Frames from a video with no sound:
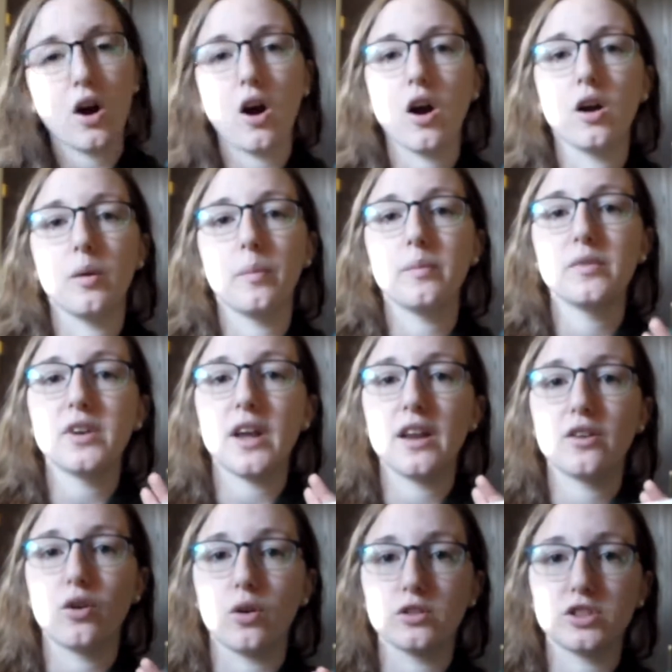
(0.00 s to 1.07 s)
Armed
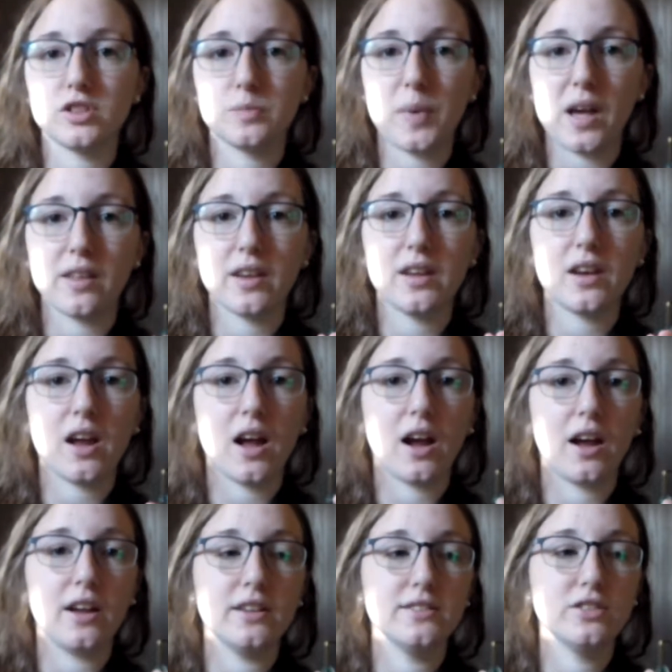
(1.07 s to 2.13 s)
and Gorgeous palette.
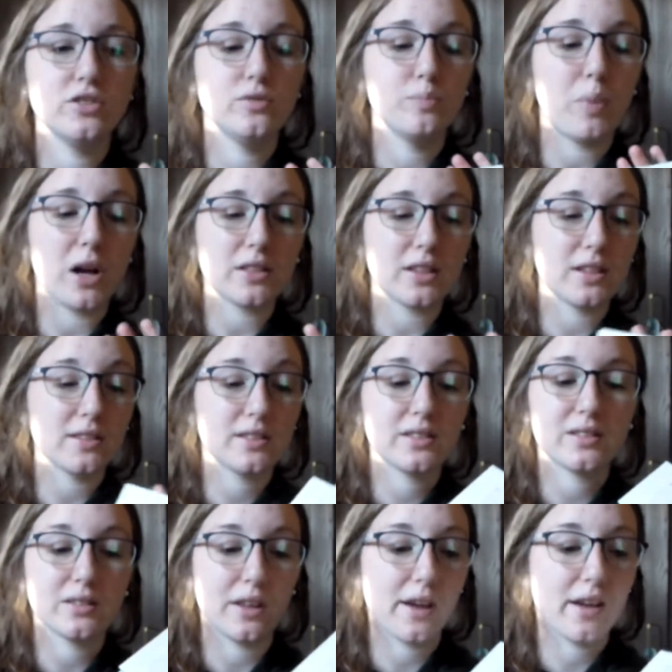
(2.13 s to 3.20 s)
I bought
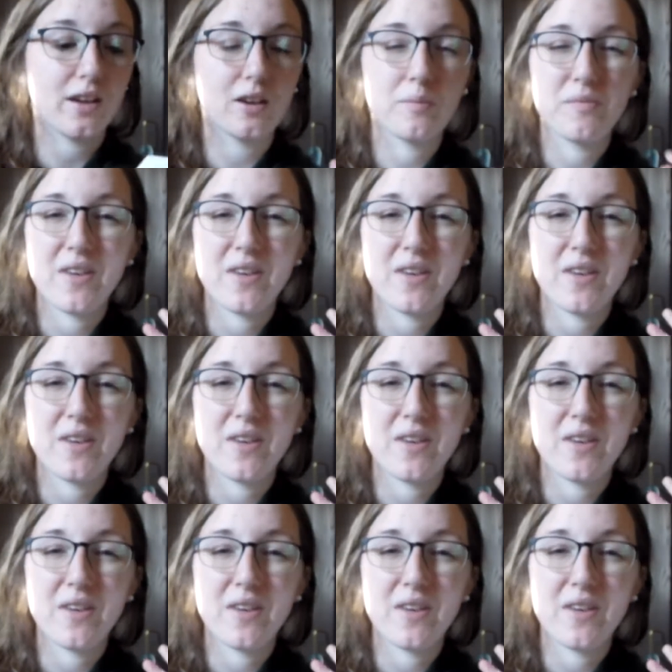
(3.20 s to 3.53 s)
this like